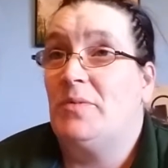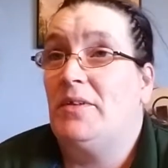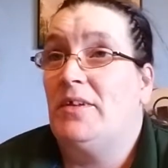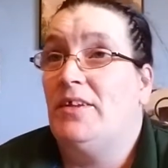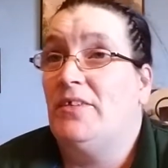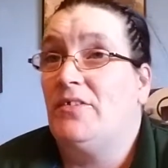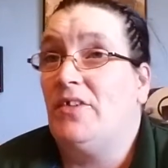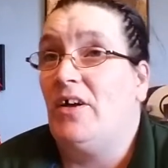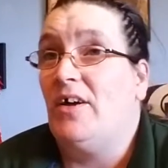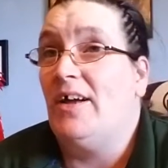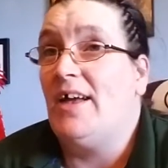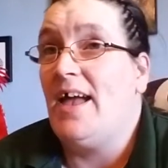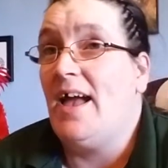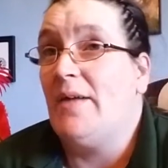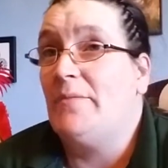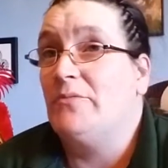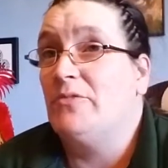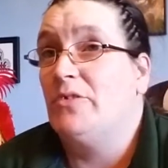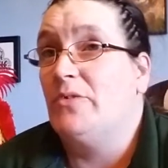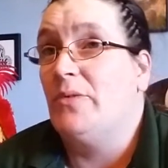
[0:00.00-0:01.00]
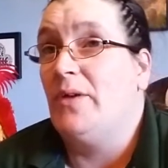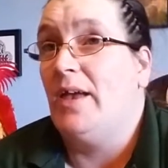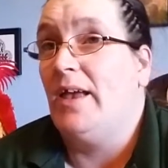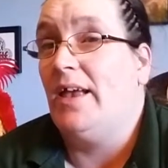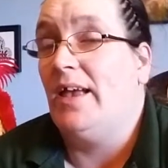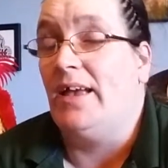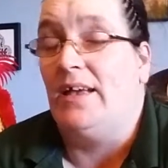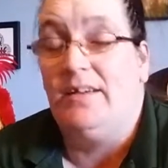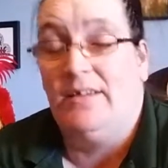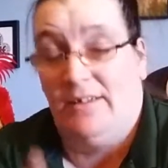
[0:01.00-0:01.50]
is, I am
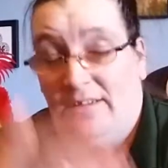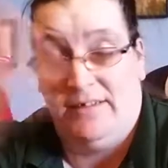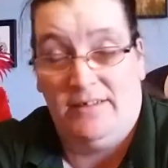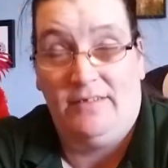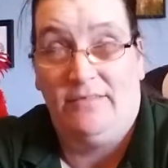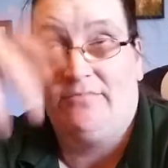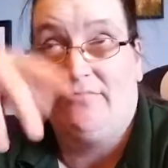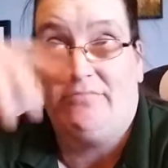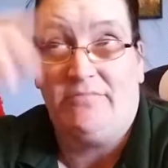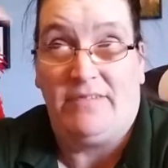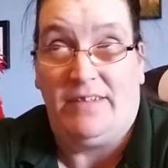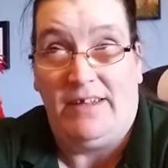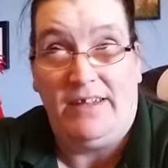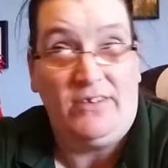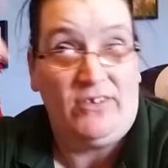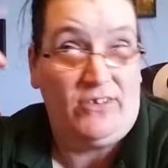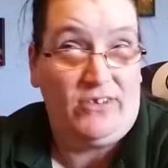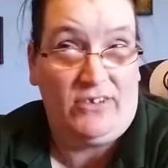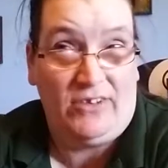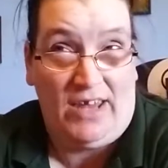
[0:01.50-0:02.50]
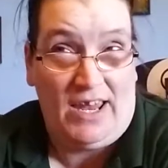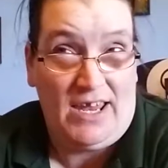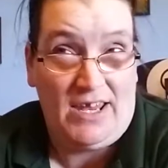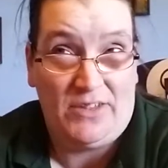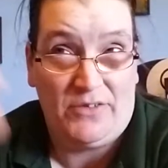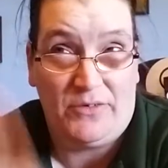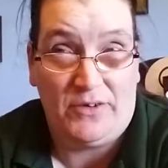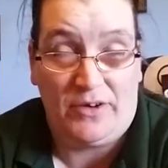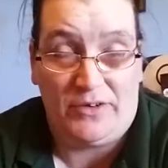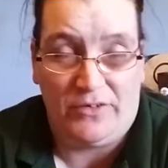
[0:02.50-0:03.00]
doing this, a
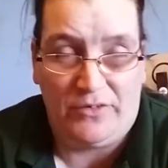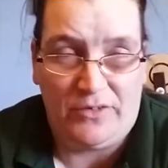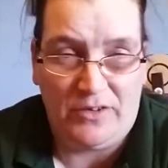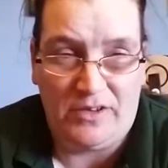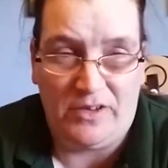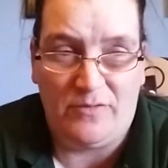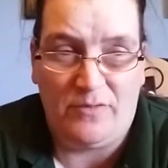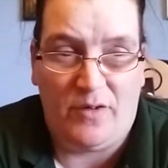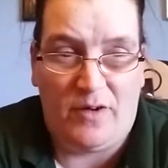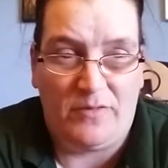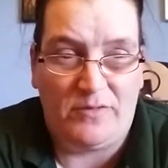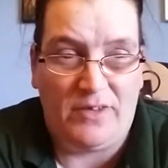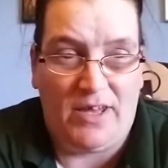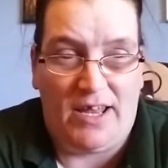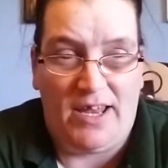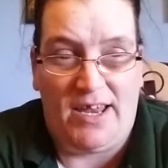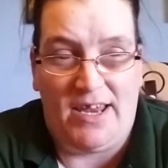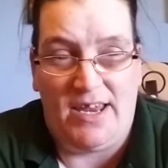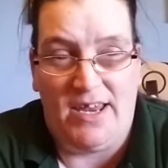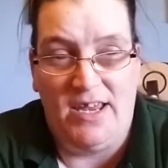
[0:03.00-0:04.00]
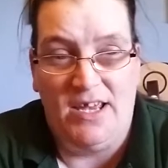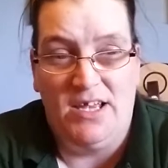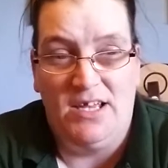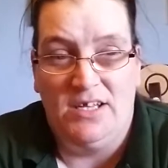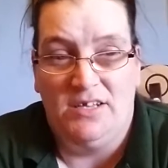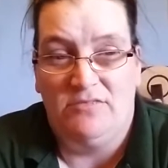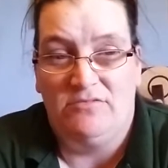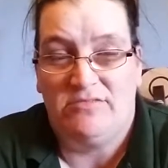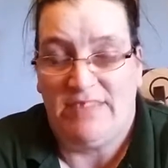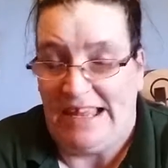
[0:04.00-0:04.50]
365 day
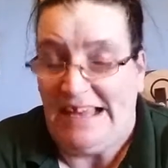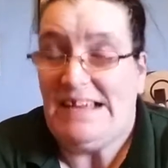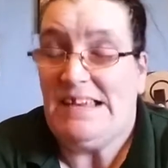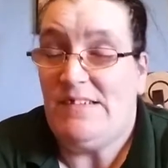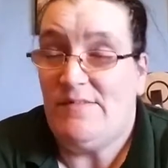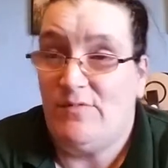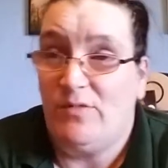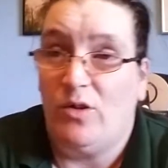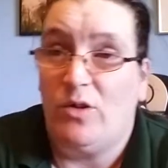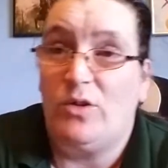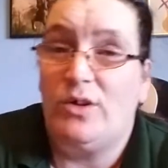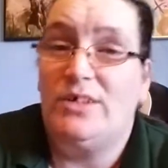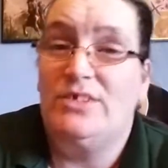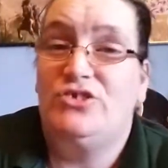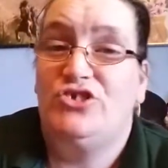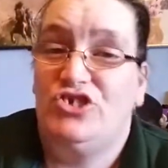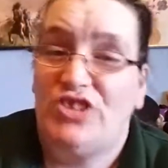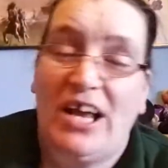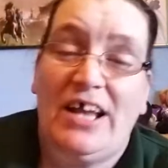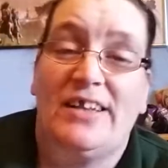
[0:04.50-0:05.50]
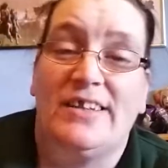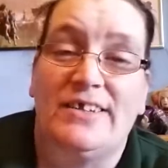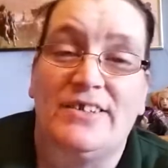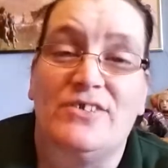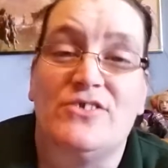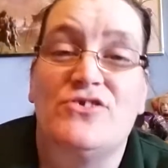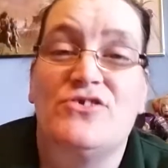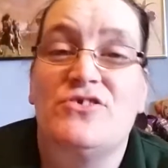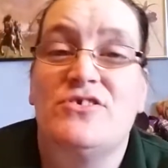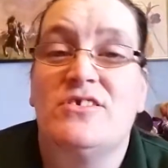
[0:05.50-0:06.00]
daily vlog
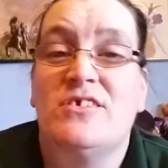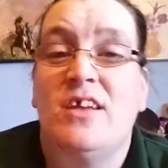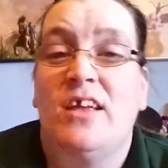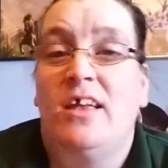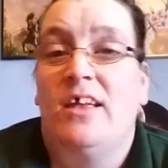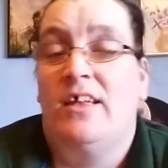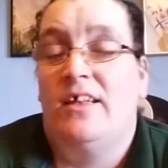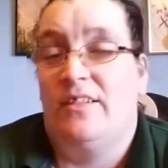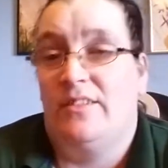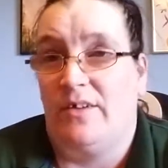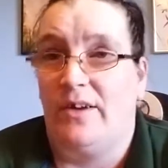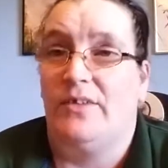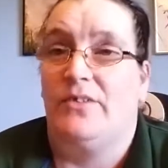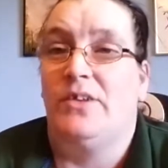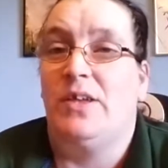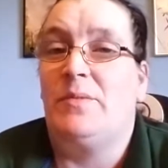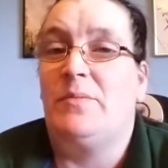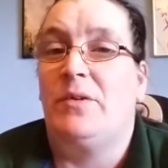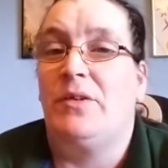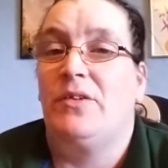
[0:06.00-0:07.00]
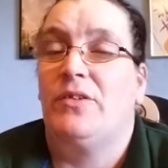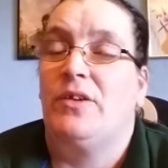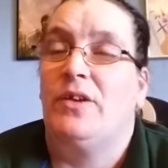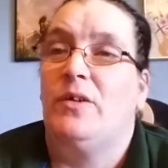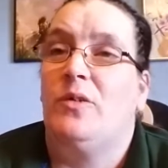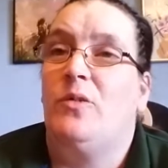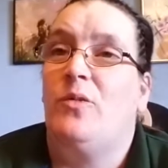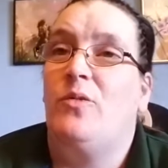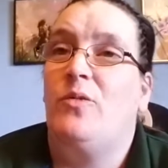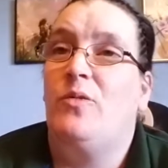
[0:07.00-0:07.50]
challenge that I set
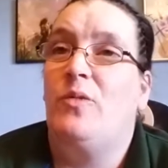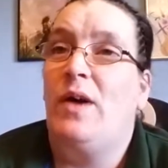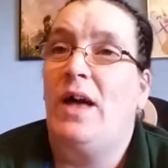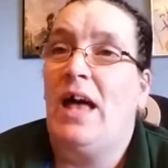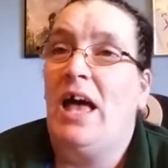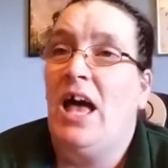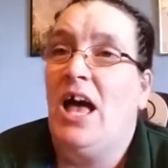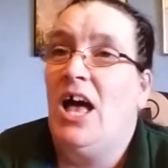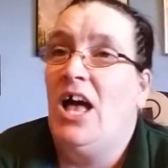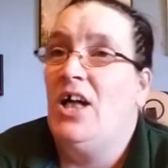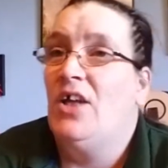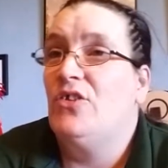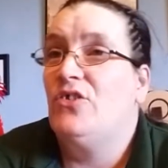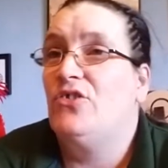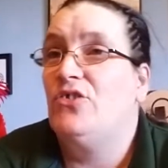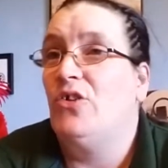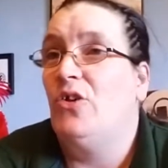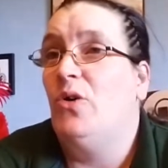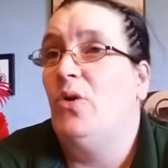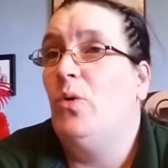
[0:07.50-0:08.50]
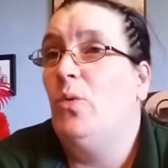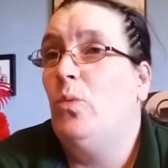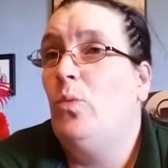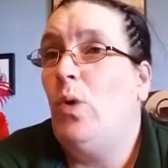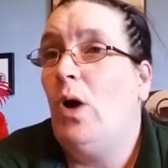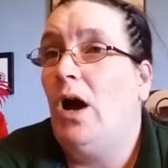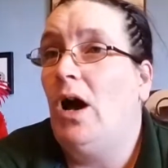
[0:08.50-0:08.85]
myself. So